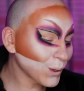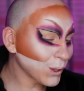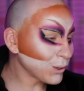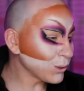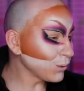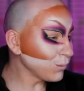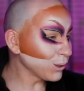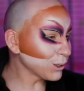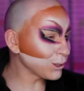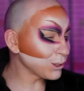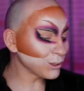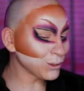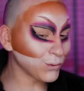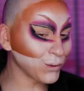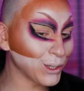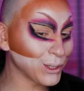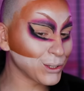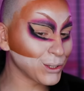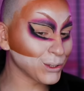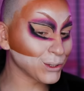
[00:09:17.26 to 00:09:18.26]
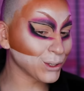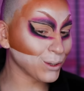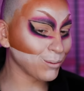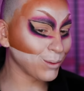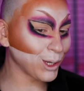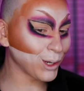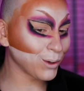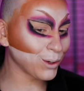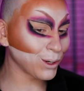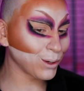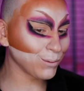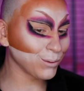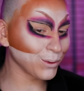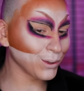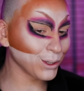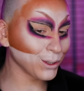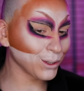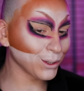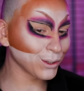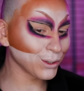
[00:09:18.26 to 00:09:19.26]
I don't know what this face is I make when I'm
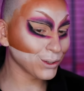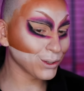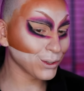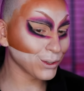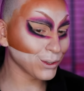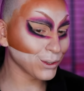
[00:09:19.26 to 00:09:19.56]
doing this.